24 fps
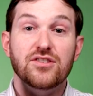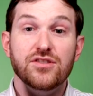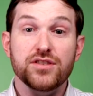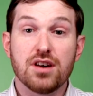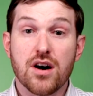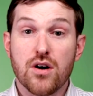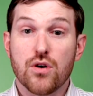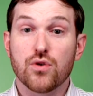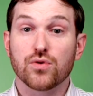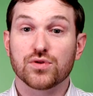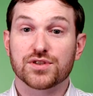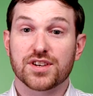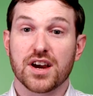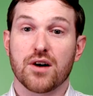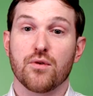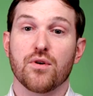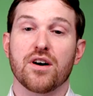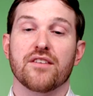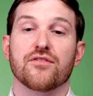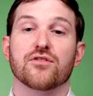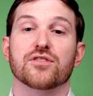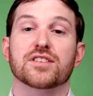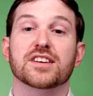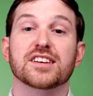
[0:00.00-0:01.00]
nose,
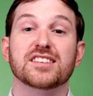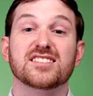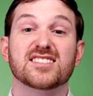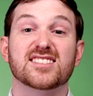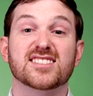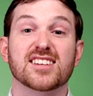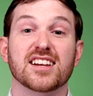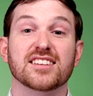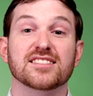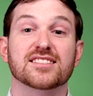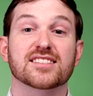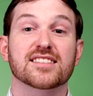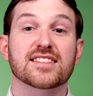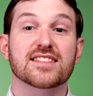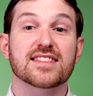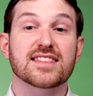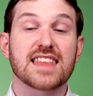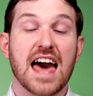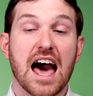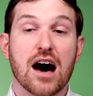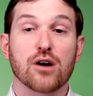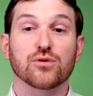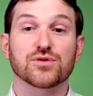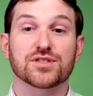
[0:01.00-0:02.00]
however, can sense
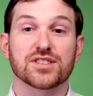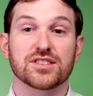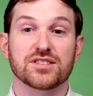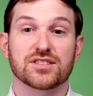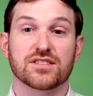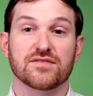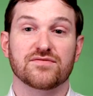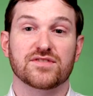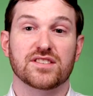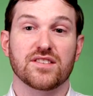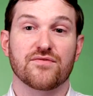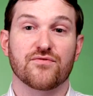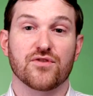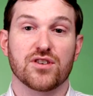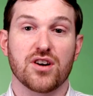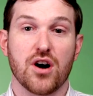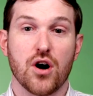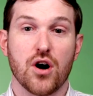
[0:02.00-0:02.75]
thousands of different